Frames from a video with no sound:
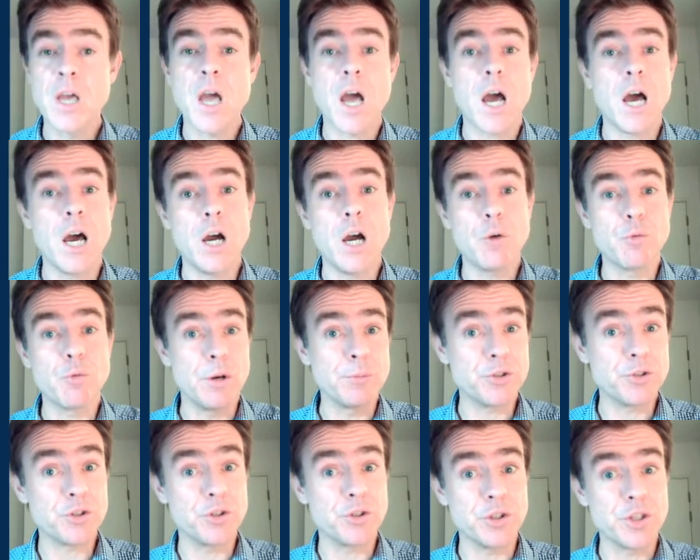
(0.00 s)
where I'm
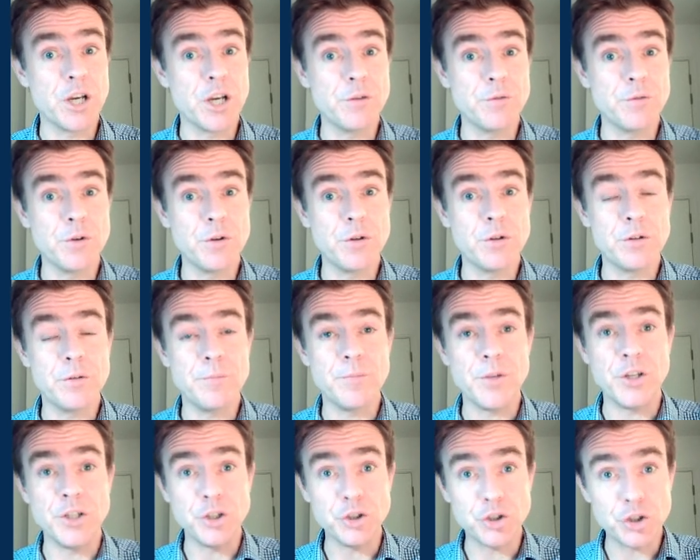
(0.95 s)
just going to cover
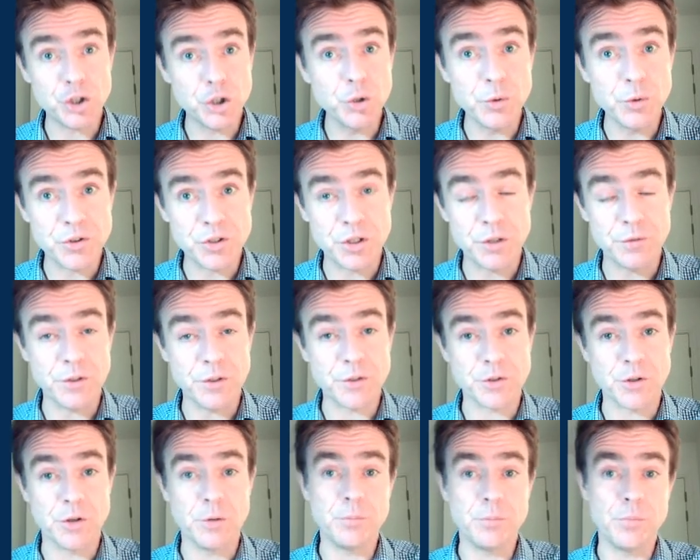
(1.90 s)
an intuitive
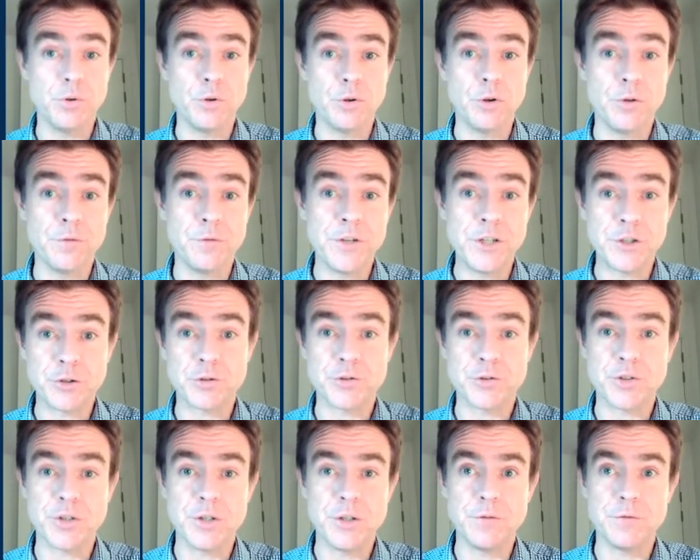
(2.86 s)
example of
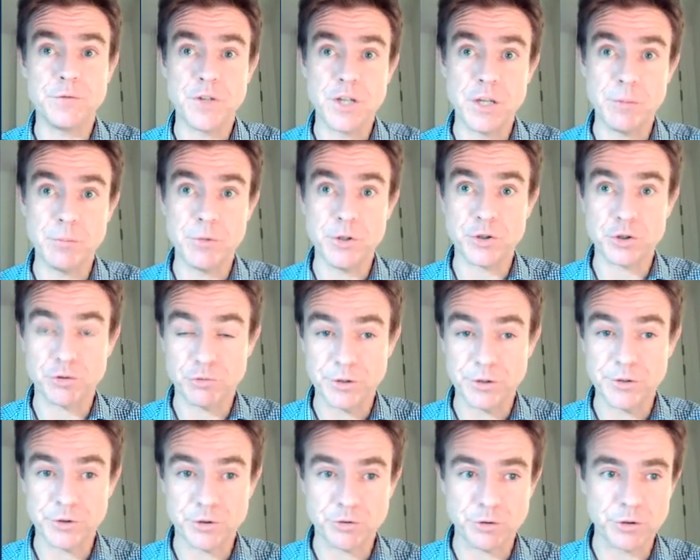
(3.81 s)
iterative image
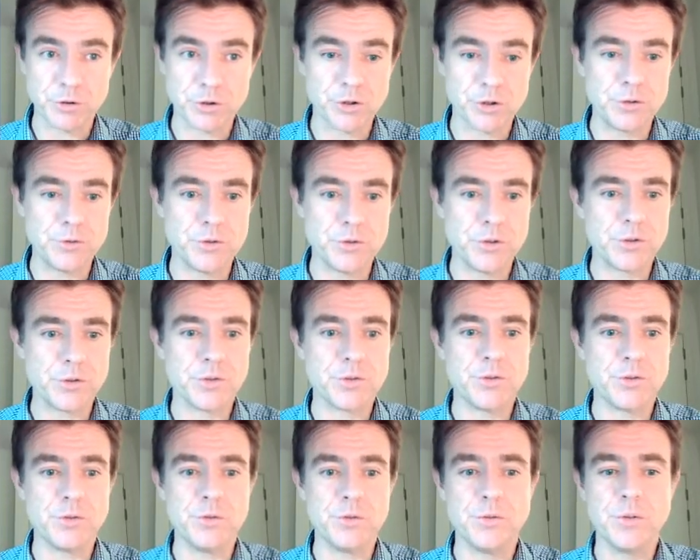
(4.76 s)
reconstruction just
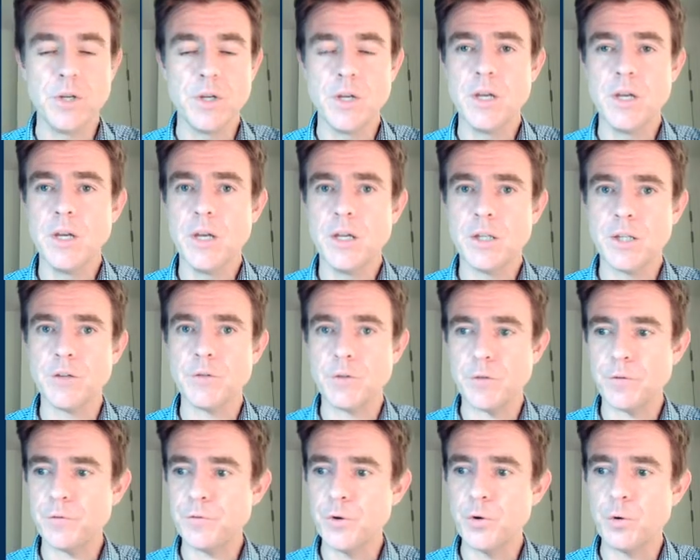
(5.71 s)
to give a
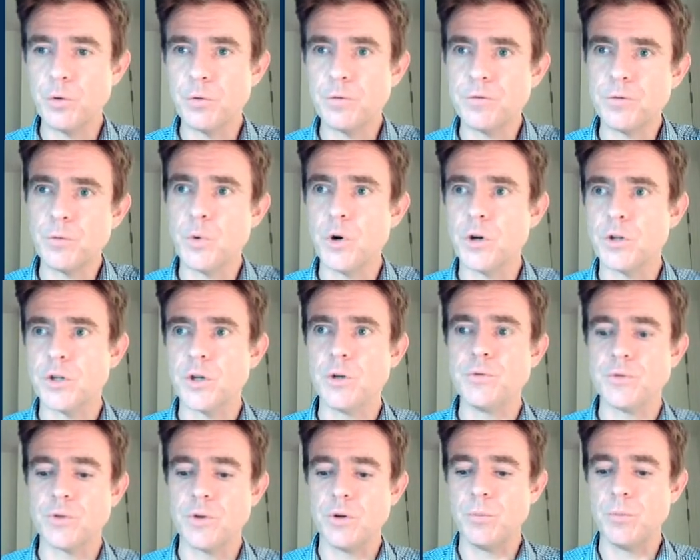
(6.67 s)
feel for what
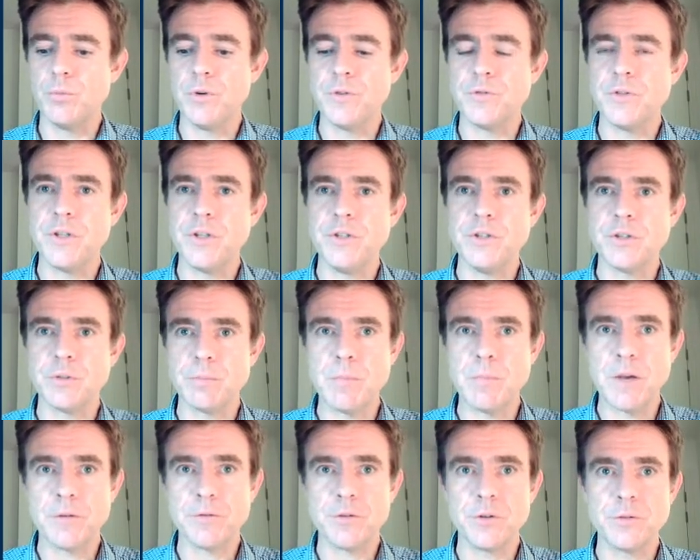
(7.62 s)
goes on with these
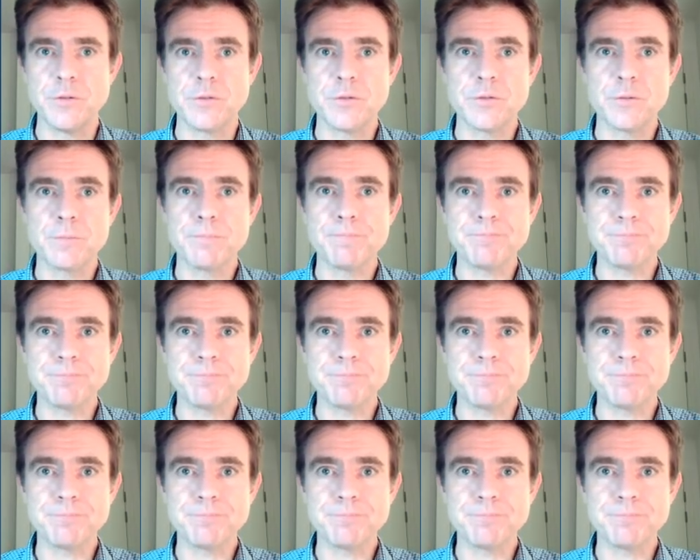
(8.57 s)
methods.